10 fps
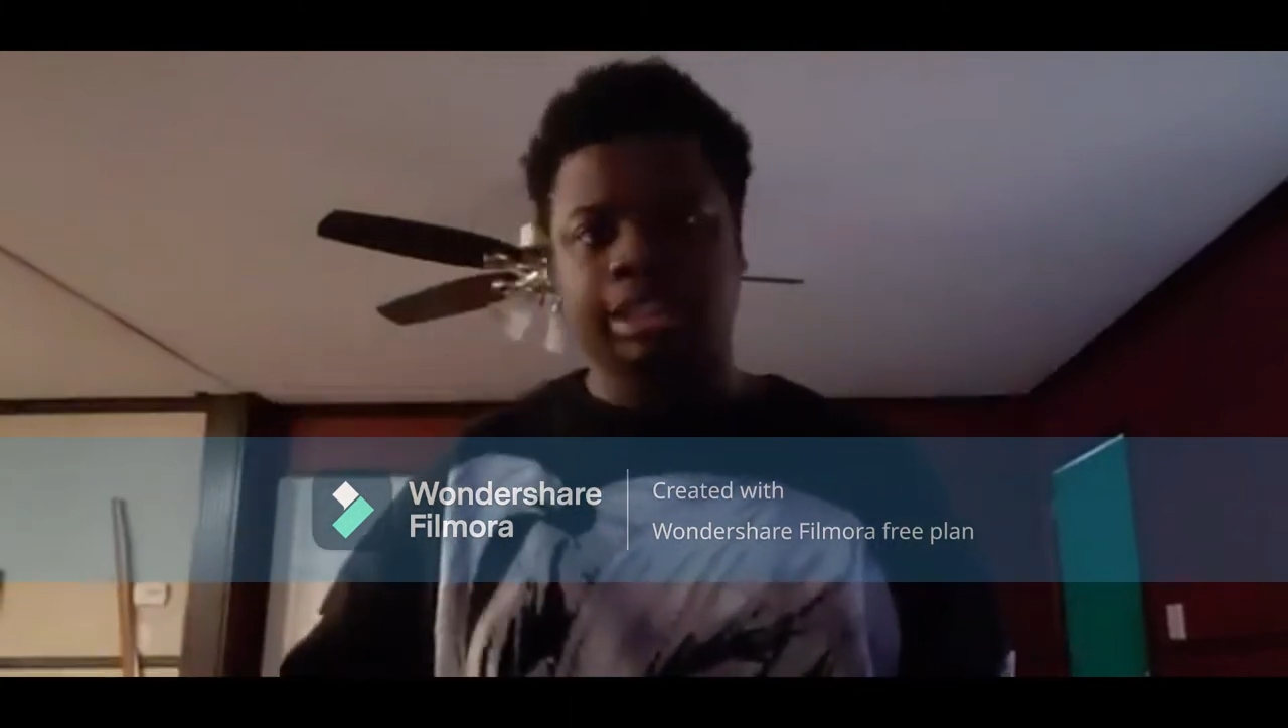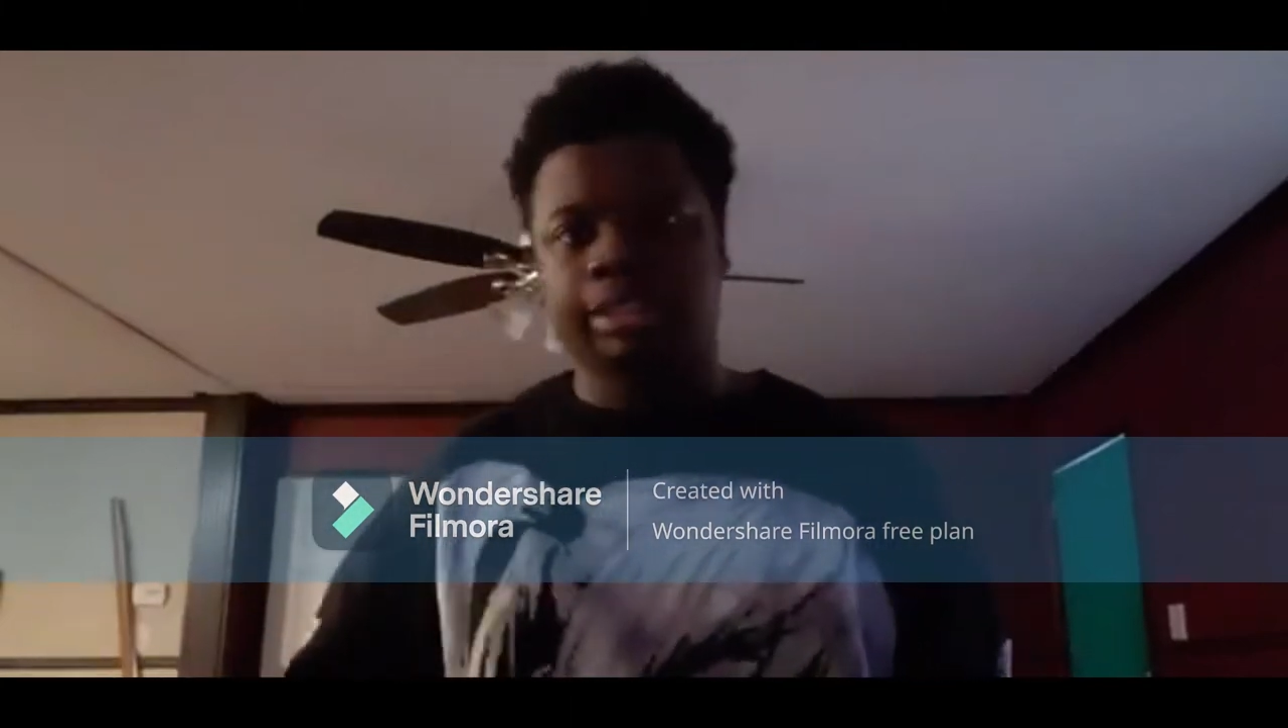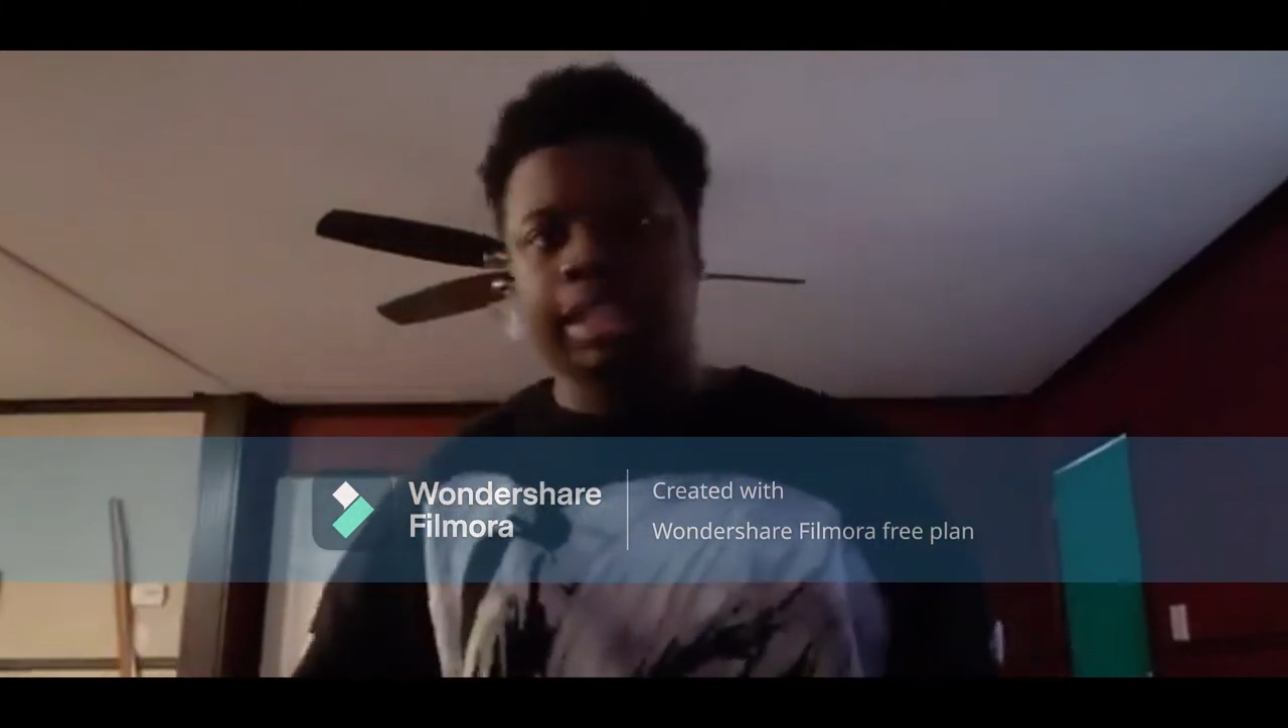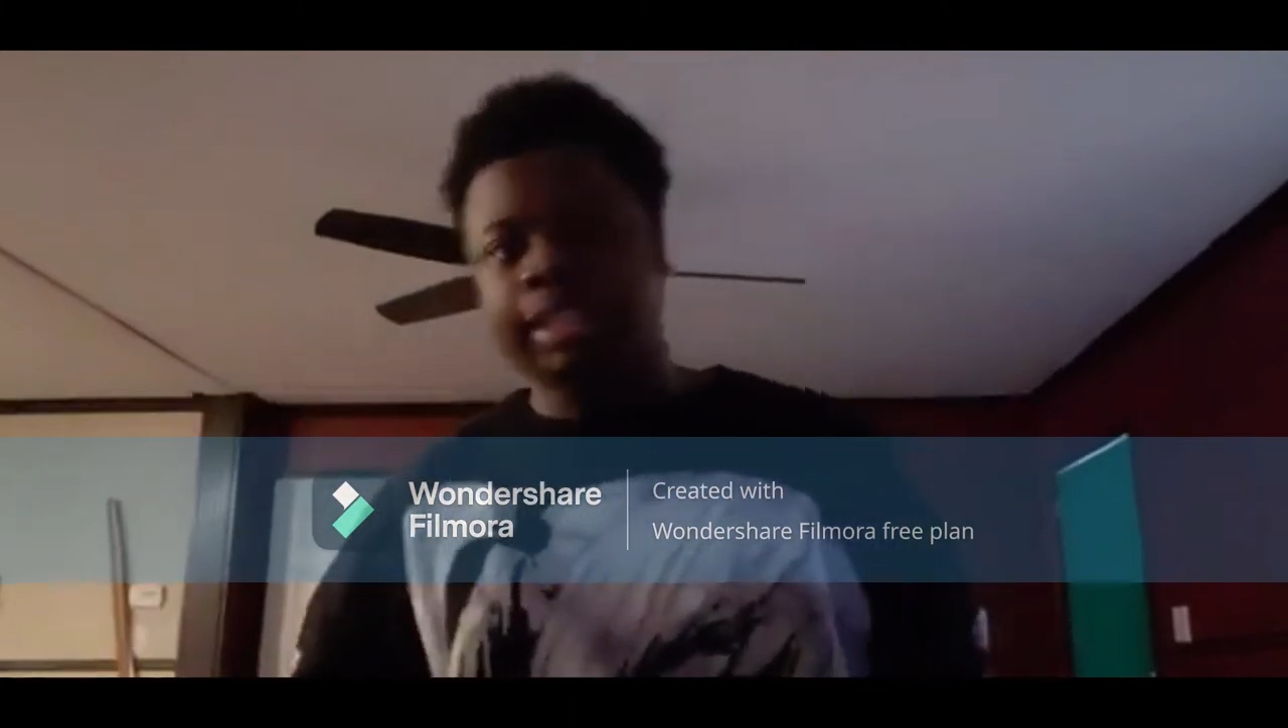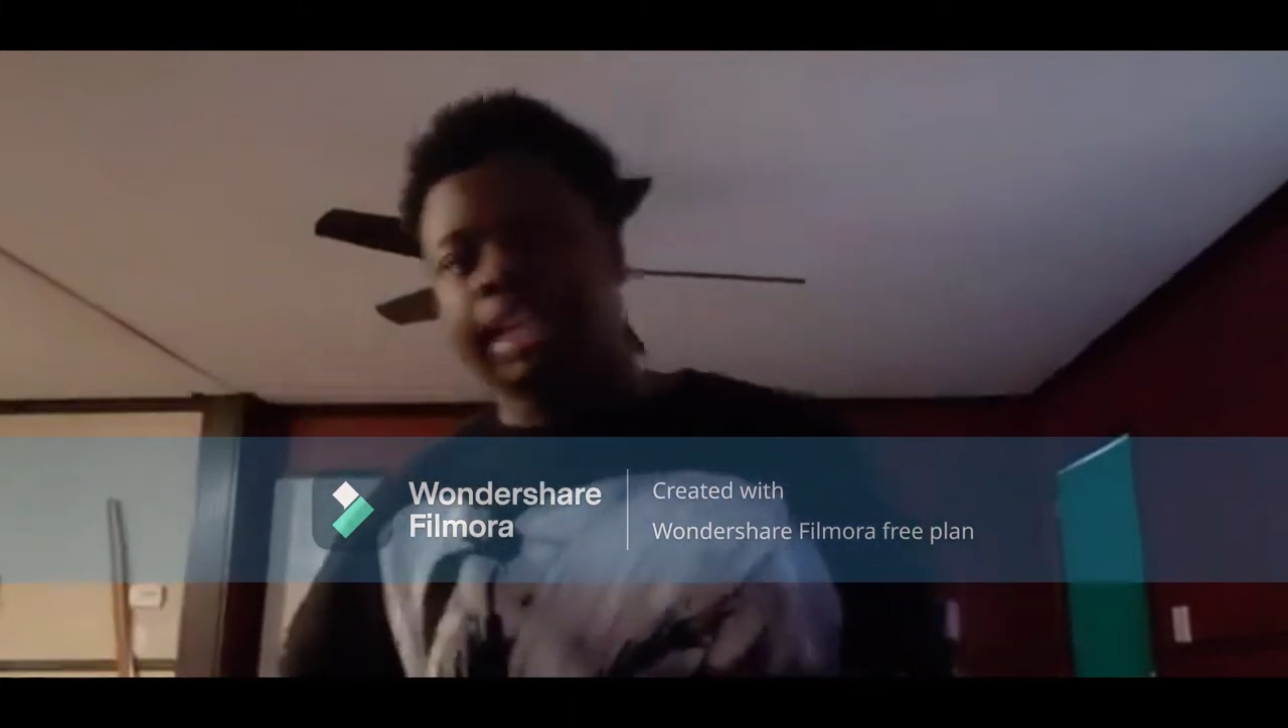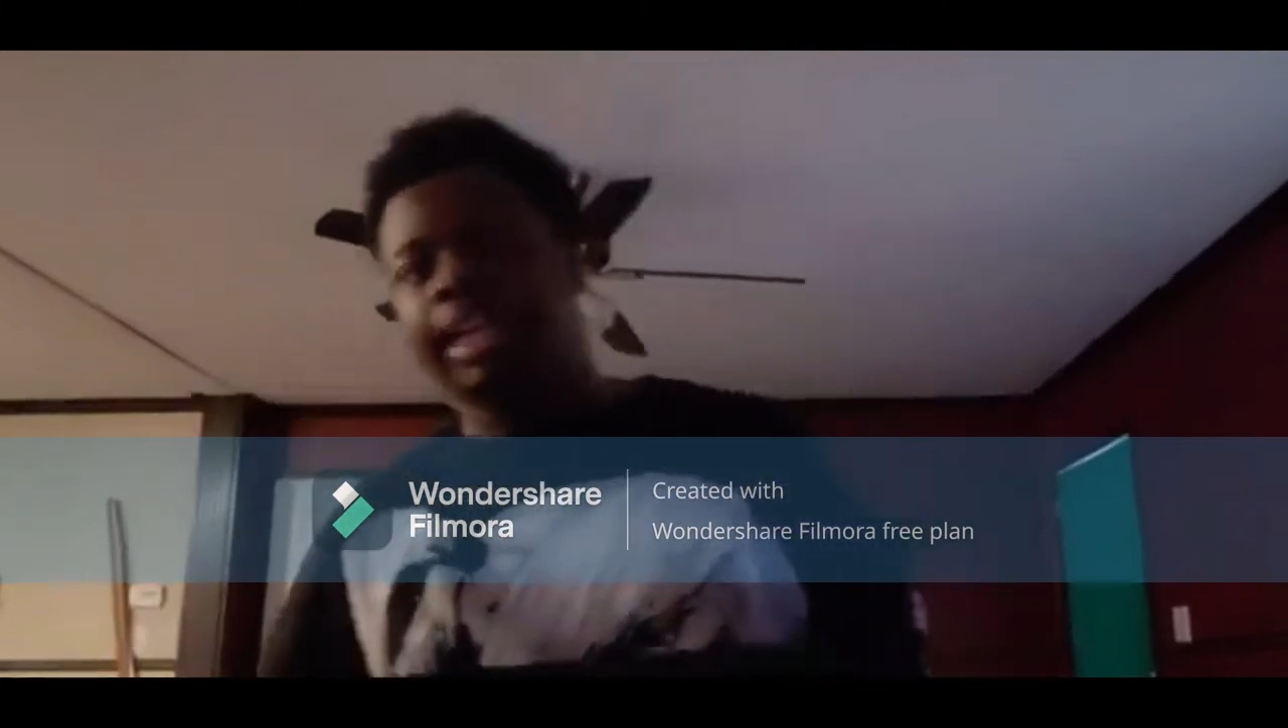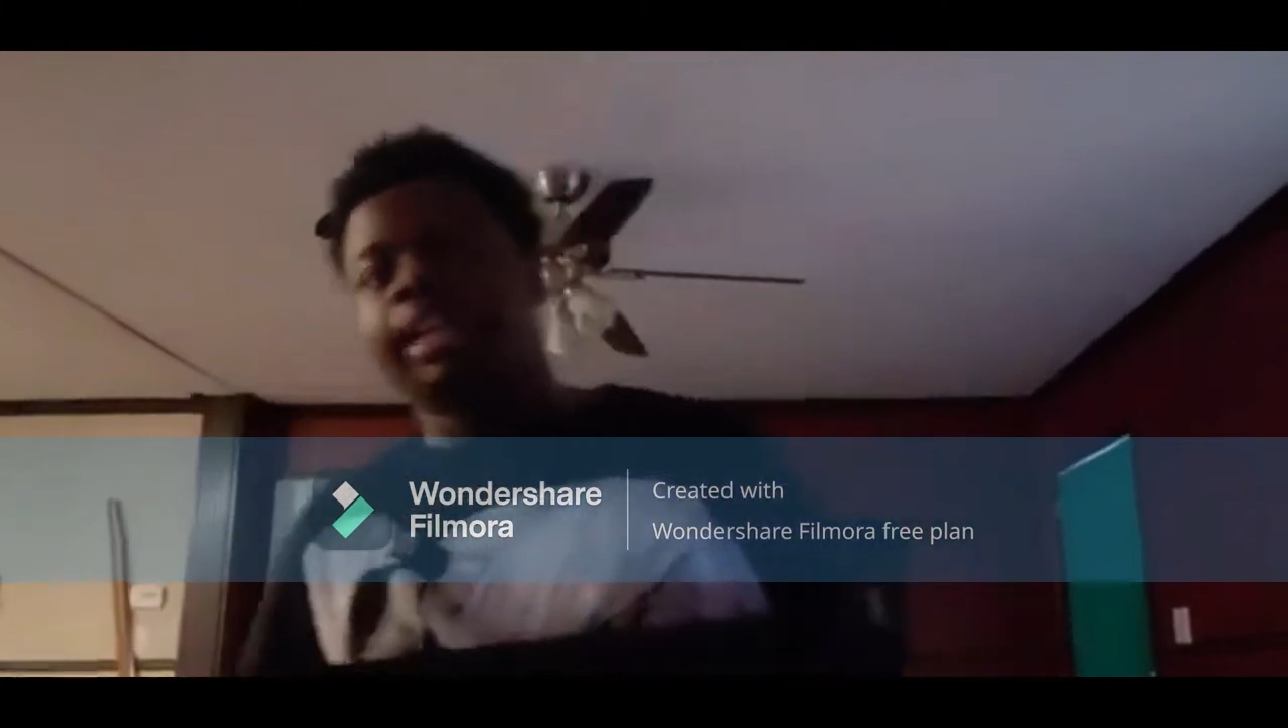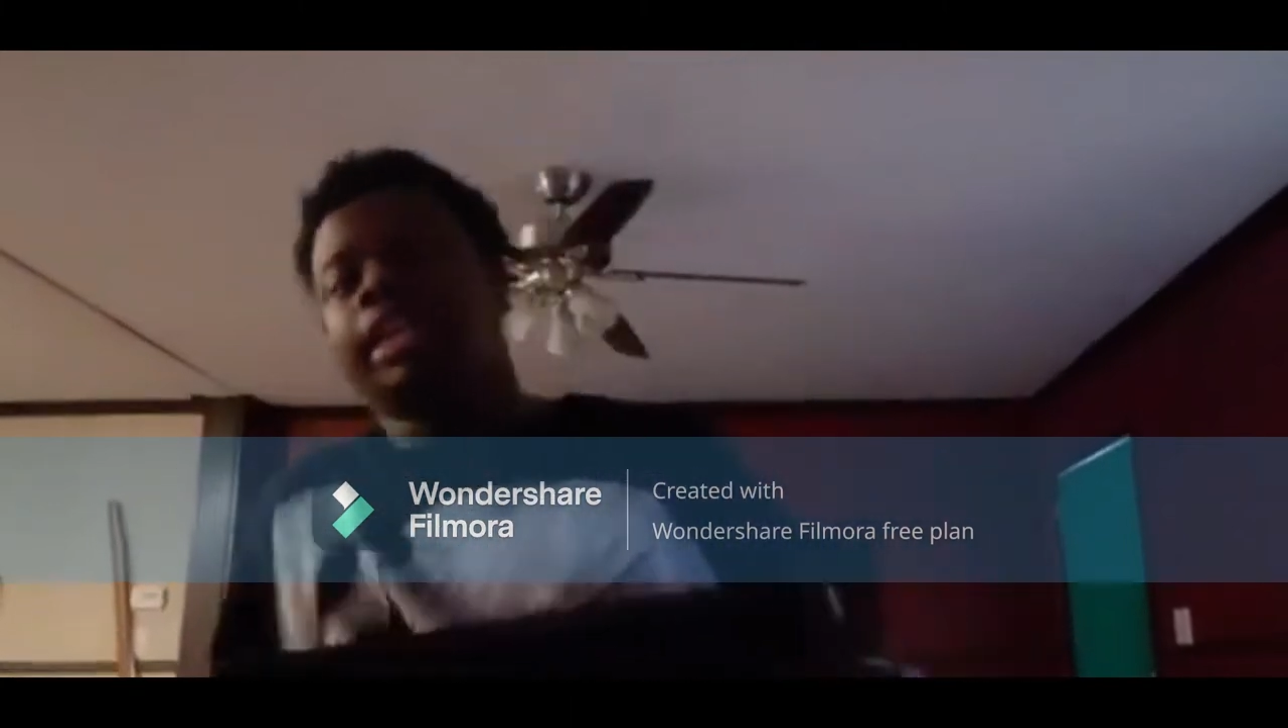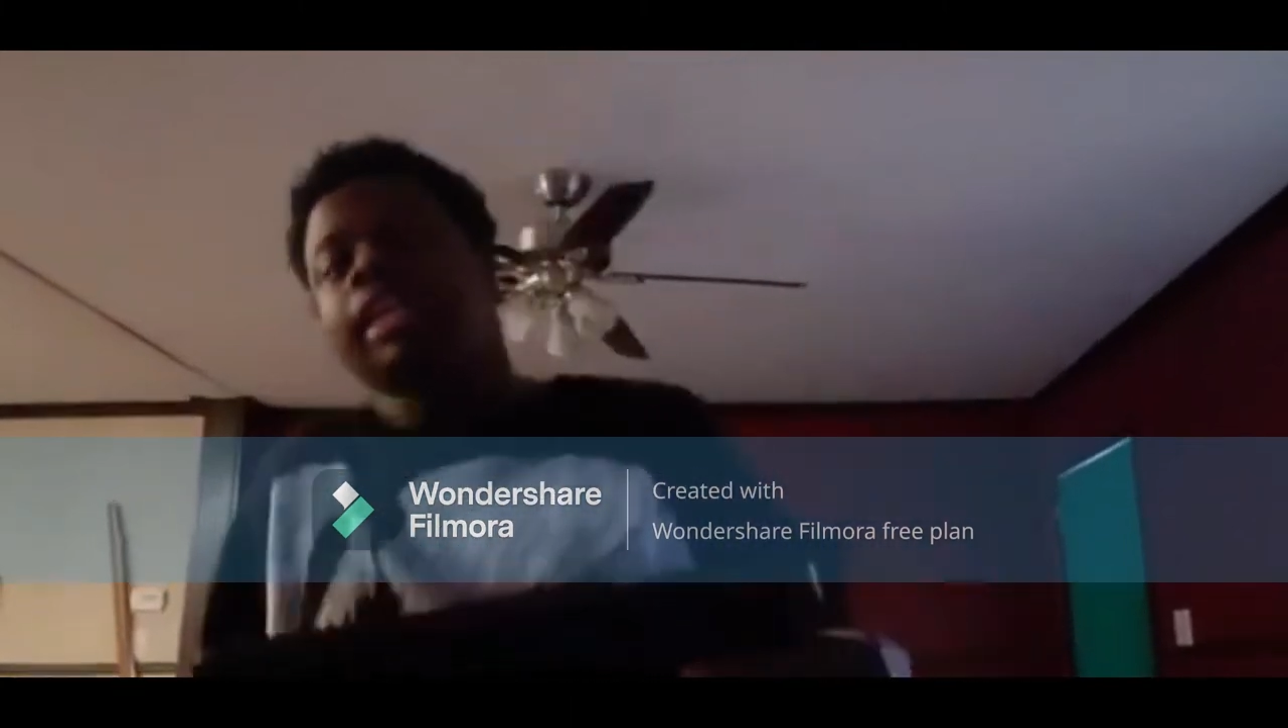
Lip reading: something like that.